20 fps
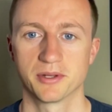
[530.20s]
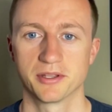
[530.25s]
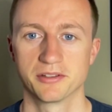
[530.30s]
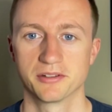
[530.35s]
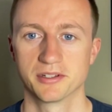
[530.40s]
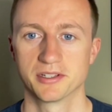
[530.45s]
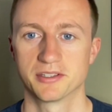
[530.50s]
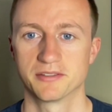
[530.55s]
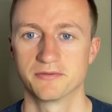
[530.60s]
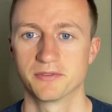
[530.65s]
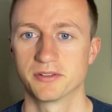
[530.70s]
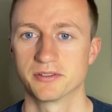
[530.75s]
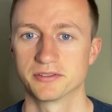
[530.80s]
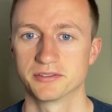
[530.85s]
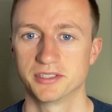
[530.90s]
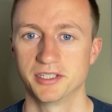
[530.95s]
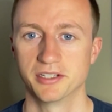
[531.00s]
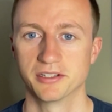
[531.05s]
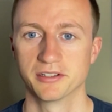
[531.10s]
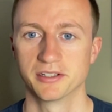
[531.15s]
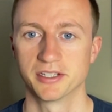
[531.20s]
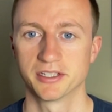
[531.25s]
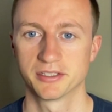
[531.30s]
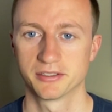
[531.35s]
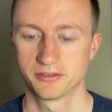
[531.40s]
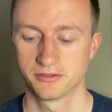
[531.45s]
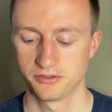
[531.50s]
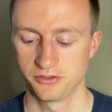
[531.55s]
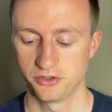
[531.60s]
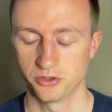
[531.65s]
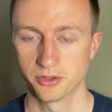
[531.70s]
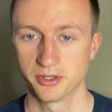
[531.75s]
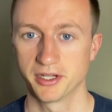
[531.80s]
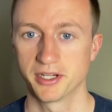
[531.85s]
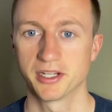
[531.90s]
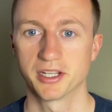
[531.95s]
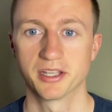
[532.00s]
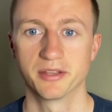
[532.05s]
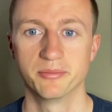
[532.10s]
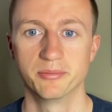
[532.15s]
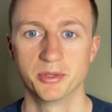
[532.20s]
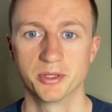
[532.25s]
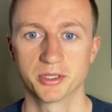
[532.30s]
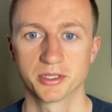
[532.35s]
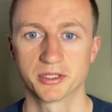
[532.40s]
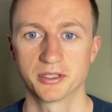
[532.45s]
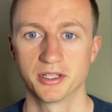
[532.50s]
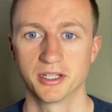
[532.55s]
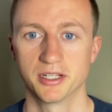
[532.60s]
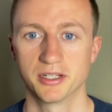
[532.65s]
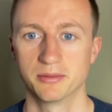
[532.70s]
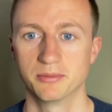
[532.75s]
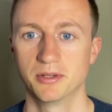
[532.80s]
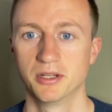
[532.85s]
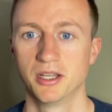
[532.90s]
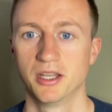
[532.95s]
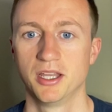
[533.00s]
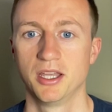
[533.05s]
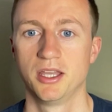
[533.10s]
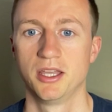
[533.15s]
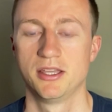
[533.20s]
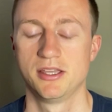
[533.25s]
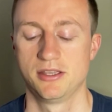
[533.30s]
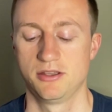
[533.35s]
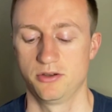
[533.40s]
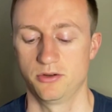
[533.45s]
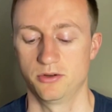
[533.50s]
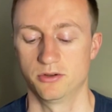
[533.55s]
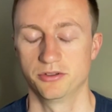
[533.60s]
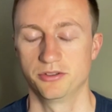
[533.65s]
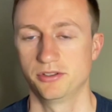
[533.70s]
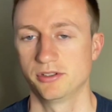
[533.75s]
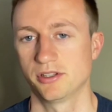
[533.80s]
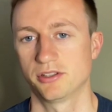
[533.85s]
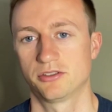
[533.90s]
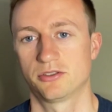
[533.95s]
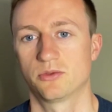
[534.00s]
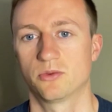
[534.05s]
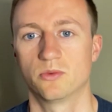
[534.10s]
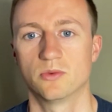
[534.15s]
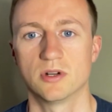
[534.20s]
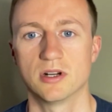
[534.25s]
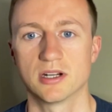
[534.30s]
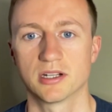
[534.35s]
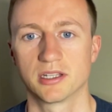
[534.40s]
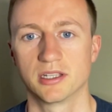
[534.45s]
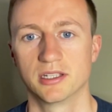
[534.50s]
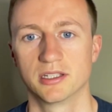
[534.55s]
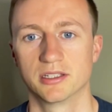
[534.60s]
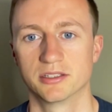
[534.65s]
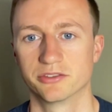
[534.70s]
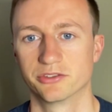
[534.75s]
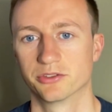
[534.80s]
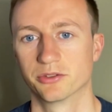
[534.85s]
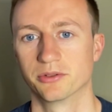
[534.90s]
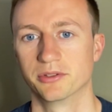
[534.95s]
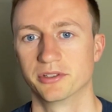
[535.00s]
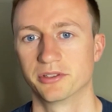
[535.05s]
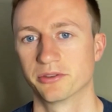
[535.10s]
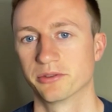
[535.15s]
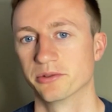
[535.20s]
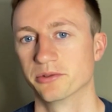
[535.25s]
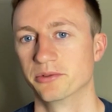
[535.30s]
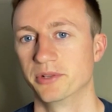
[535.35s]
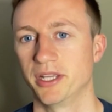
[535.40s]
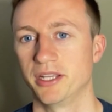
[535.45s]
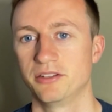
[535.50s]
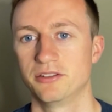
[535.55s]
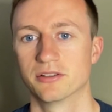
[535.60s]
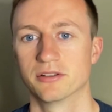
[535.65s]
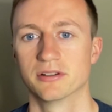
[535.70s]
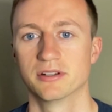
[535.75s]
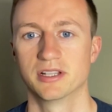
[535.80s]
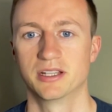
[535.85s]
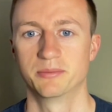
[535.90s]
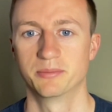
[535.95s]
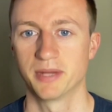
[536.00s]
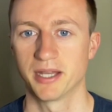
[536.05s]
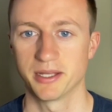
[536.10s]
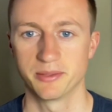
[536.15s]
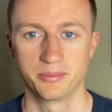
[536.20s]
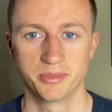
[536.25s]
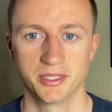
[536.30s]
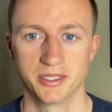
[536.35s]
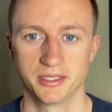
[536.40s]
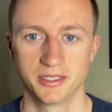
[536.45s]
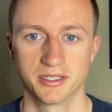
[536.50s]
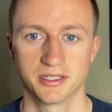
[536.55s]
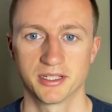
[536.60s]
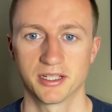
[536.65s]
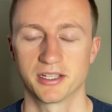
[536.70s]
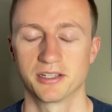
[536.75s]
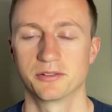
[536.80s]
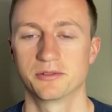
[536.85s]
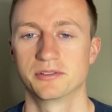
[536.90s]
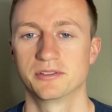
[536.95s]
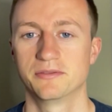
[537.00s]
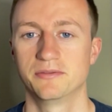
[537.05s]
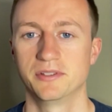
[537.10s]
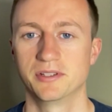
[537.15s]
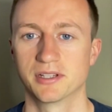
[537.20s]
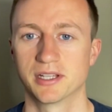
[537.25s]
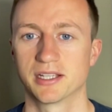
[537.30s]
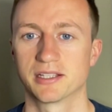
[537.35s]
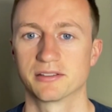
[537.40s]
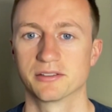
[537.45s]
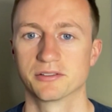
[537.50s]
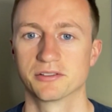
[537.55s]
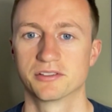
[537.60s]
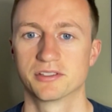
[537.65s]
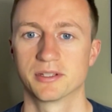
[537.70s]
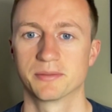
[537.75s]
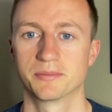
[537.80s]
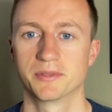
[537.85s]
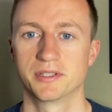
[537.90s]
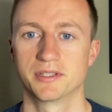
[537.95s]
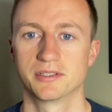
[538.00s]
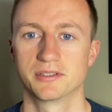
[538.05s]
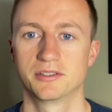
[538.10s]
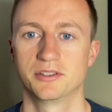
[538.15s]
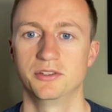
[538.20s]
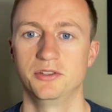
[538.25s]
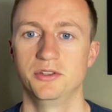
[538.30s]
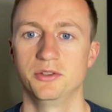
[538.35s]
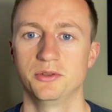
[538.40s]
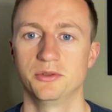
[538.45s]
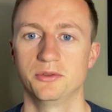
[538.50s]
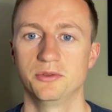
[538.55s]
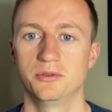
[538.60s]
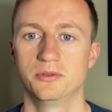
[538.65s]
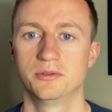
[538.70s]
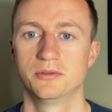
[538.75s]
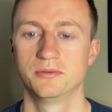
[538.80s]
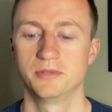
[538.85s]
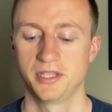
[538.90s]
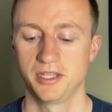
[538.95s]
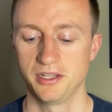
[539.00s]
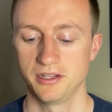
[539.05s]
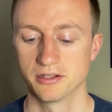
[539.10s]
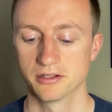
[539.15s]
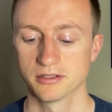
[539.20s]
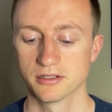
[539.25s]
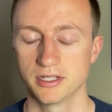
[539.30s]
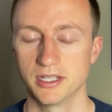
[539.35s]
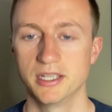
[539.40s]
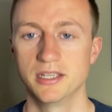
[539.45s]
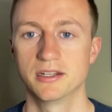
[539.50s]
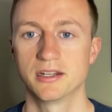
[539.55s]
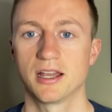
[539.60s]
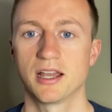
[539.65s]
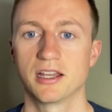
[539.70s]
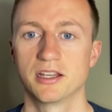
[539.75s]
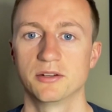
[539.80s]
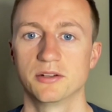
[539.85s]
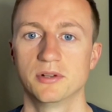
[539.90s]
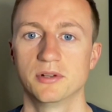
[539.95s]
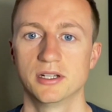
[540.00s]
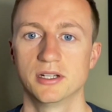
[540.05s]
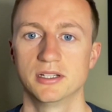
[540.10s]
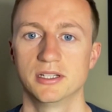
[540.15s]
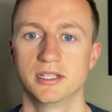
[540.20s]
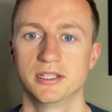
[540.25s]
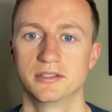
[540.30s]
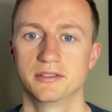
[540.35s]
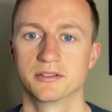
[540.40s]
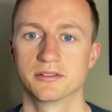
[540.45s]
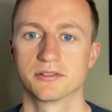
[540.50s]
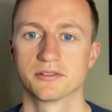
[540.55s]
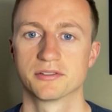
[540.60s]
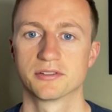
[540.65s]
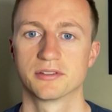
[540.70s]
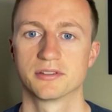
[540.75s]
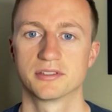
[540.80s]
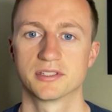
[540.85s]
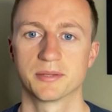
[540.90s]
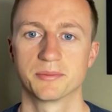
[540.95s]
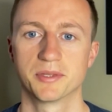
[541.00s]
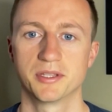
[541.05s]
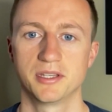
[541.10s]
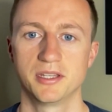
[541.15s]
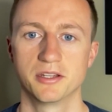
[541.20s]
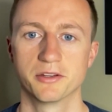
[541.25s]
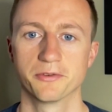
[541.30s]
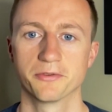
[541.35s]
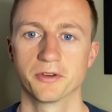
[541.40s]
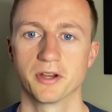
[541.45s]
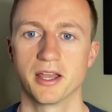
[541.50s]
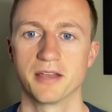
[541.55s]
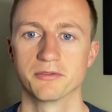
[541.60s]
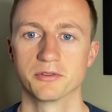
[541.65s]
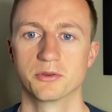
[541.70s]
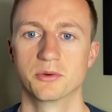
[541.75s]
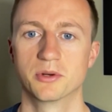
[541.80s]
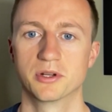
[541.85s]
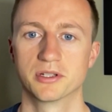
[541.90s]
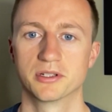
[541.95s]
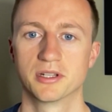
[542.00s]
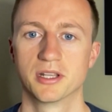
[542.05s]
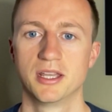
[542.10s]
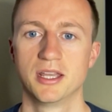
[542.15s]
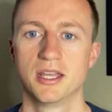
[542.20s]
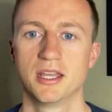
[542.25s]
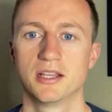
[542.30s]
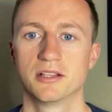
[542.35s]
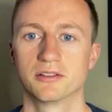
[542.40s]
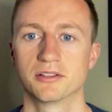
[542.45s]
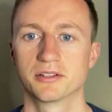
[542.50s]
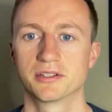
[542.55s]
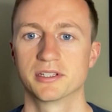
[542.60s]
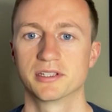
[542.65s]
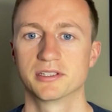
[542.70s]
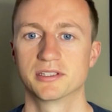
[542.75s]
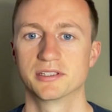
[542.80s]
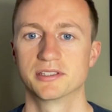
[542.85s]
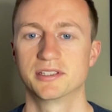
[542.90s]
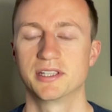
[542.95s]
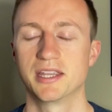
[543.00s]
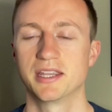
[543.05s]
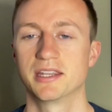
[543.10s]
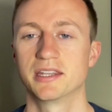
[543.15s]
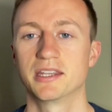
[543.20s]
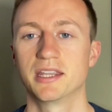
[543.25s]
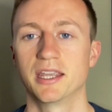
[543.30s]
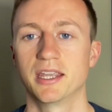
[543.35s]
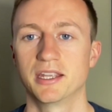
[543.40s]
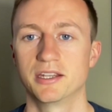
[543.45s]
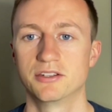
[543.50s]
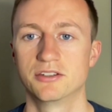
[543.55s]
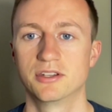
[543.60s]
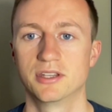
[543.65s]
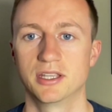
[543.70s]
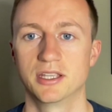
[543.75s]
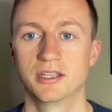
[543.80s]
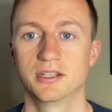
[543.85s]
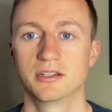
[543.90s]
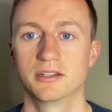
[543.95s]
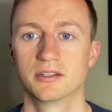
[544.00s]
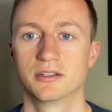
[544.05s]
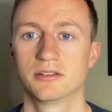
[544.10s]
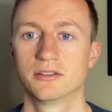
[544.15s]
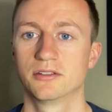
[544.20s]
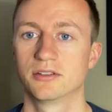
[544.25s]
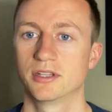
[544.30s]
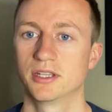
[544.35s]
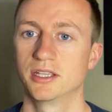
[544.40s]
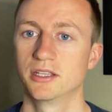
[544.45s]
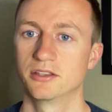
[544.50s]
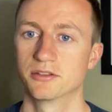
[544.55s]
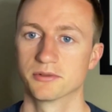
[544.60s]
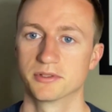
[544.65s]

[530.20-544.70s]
whether it's volunteering, joining a book club, or just walking and strolling through nature, in my opinion, I always feel like there's something to do here in Iowa, and there's something here for everyone looking to stay engaged in the